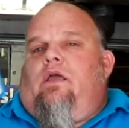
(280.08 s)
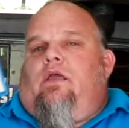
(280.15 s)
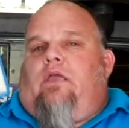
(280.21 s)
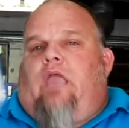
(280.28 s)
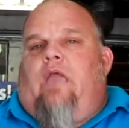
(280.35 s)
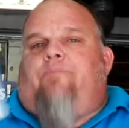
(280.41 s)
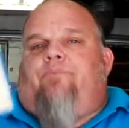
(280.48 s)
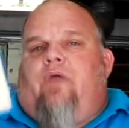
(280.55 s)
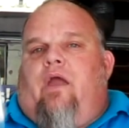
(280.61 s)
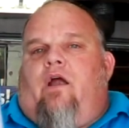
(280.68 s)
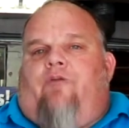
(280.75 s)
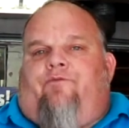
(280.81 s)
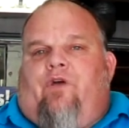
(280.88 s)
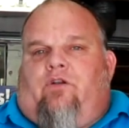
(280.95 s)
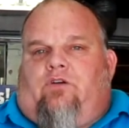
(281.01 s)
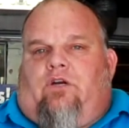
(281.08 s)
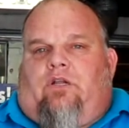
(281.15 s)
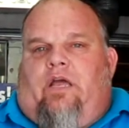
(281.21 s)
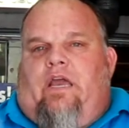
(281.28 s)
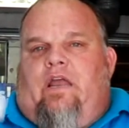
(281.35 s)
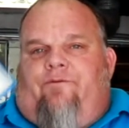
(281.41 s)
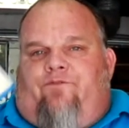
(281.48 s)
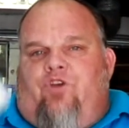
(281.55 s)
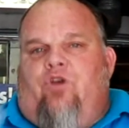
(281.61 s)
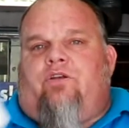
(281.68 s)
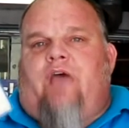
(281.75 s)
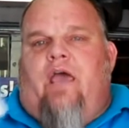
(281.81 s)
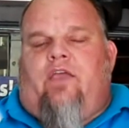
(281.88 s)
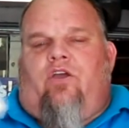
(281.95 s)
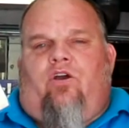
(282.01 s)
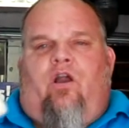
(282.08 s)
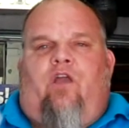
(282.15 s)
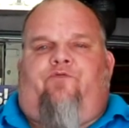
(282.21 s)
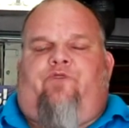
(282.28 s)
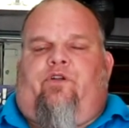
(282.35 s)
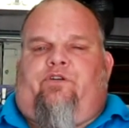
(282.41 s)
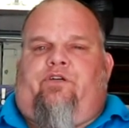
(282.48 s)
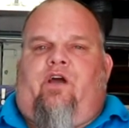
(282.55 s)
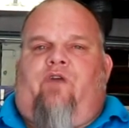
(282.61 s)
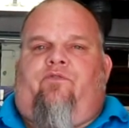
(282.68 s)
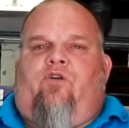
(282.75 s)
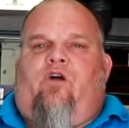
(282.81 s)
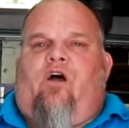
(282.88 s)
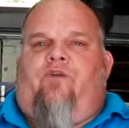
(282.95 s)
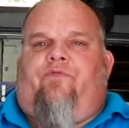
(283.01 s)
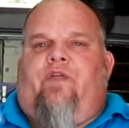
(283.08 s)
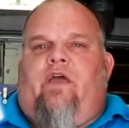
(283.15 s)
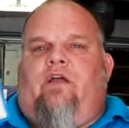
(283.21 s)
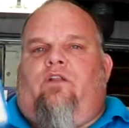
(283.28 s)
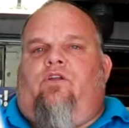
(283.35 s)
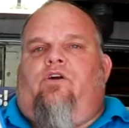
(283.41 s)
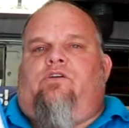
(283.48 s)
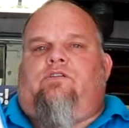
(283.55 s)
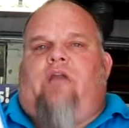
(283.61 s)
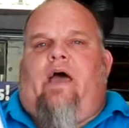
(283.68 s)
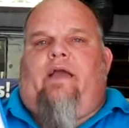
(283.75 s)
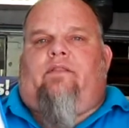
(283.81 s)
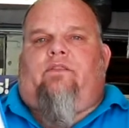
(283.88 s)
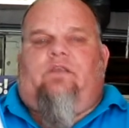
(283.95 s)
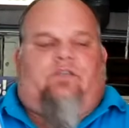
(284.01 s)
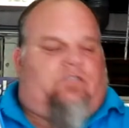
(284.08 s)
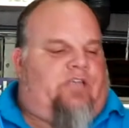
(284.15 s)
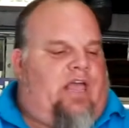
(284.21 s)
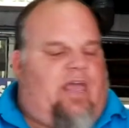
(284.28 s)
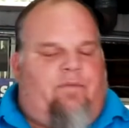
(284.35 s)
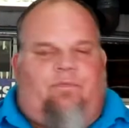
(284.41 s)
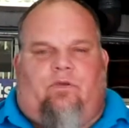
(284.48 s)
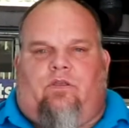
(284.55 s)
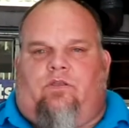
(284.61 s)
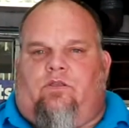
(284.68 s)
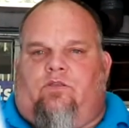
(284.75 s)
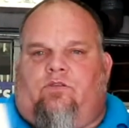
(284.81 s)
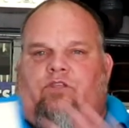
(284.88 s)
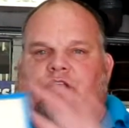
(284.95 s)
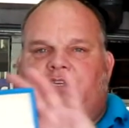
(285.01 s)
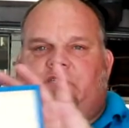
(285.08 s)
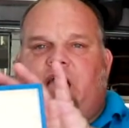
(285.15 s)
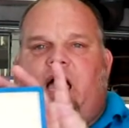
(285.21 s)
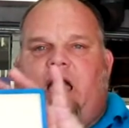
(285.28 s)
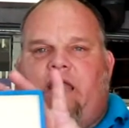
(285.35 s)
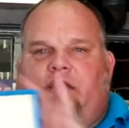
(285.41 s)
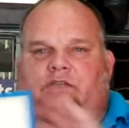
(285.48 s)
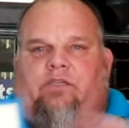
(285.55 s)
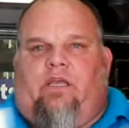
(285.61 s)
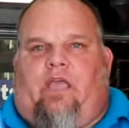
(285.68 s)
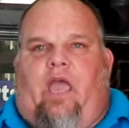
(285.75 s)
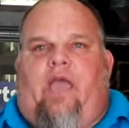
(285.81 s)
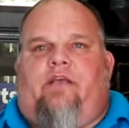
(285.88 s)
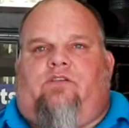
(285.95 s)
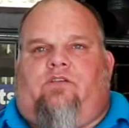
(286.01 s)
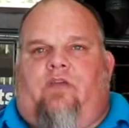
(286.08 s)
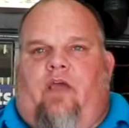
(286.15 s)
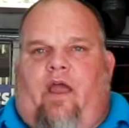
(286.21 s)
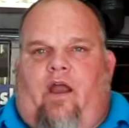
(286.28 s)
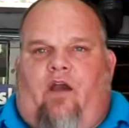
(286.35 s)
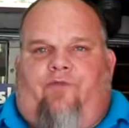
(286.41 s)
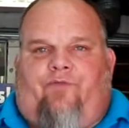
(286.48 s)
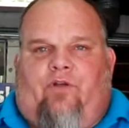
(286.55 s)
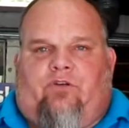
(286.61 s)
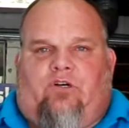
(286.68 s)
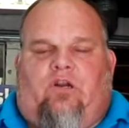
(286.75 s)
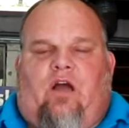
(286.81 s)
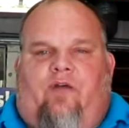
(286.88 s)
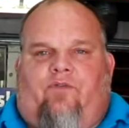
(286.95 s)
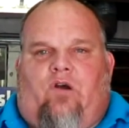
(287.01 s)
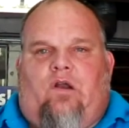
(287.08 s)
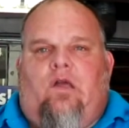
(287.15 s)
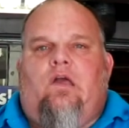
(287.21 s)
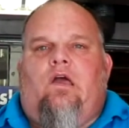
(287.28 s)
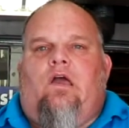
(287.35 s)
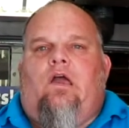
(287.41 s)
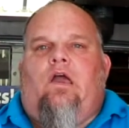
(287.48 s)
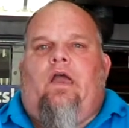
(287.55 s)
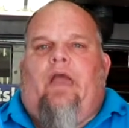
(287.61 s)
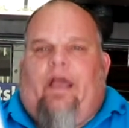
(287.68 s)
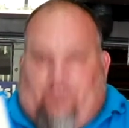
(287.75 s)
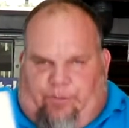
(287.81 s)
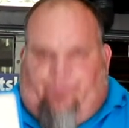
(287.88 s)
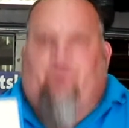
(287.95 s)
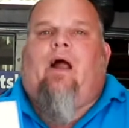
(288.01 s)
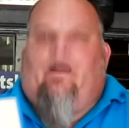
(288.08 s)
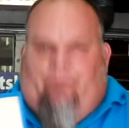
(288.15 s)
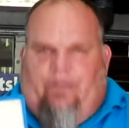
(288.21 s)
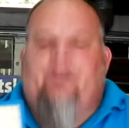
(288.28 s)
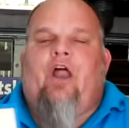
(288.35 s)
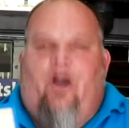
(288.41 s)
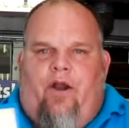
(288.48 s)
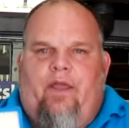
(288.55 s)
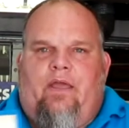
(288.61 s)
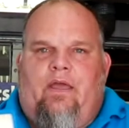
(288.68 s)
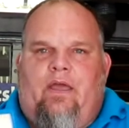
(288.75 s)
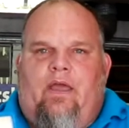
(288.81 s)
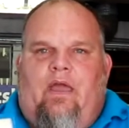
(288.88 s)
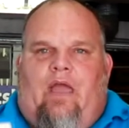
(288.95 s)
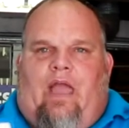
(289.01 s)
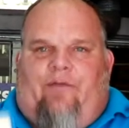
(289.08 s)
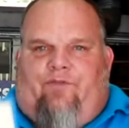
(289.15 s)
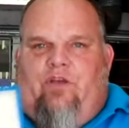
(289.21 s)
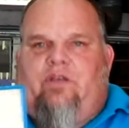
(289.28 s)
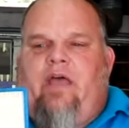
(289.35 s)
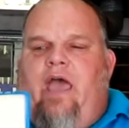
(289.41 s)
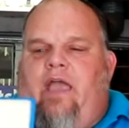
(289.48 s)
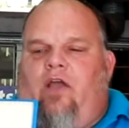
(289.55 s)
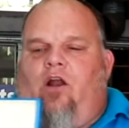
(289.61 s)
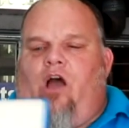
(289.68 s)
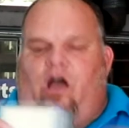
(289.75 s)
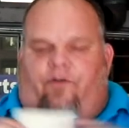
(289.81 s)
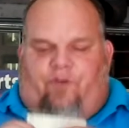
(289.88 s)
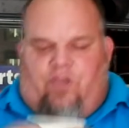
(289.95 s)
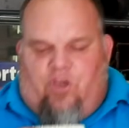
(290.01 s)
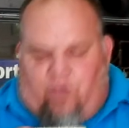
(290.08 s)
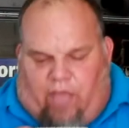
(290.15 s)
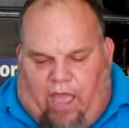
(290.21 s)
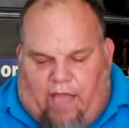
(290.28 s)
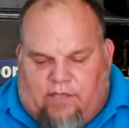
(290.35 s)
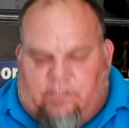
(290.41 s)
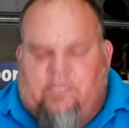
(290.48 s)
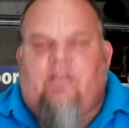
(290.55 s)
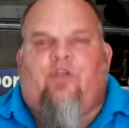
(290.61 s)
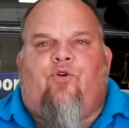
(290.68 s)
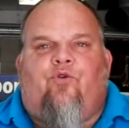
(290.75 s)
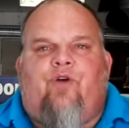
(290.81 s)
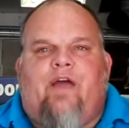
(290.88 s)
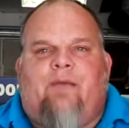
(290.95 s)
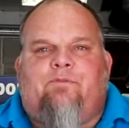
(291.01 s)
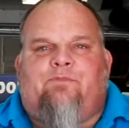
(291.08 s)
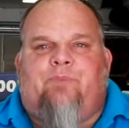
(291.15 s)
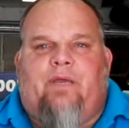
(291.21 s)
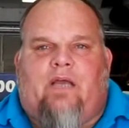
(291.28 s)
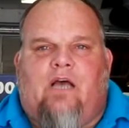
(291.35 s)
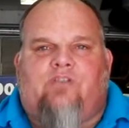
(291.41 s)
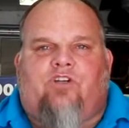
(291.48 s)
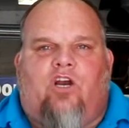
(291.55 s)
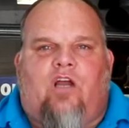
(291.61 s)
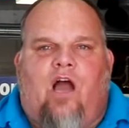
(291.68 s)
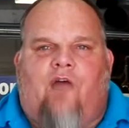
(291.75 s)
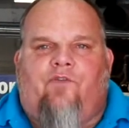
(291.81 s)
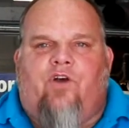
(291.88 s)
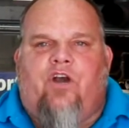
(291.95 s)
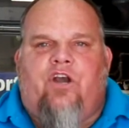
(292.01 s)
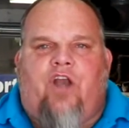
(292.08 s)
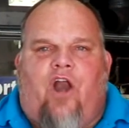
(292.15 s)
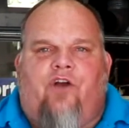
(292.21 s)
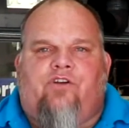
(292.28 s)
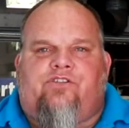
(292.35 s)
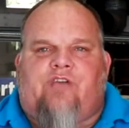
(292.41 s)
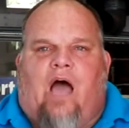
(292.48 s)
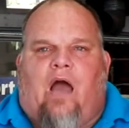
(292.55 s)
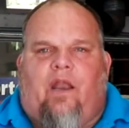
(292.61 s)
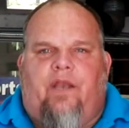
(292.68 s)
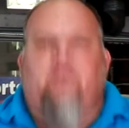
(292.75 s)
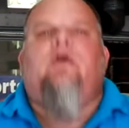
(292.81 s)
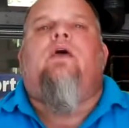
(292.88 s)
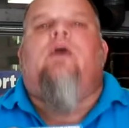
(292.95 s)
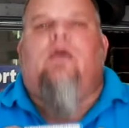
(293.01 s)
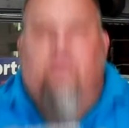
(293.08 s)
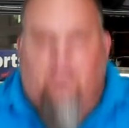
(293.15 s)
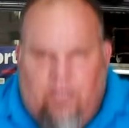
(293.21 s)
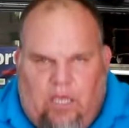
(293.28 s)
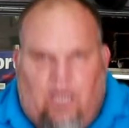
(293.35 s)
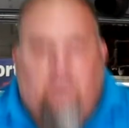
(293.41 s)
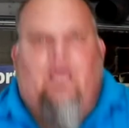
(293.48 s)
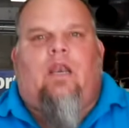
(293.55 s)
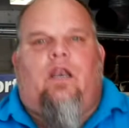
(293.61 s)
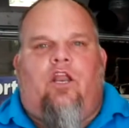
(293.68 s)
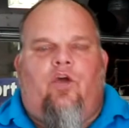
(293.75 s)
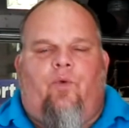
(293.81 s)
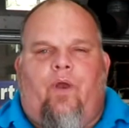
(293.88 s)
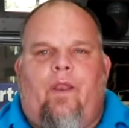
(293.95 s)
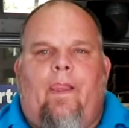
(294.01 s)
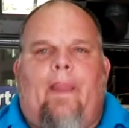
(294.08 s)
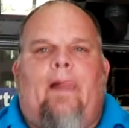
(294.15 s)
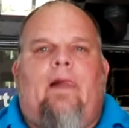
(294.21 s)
Keep the air filter clean. If you take your air filter cover off and it looks like the same design as the case of the air filter cover, it's probably dirty. If you take it off and you can't see the ribs because they're covered in dirt solid, you need a new one.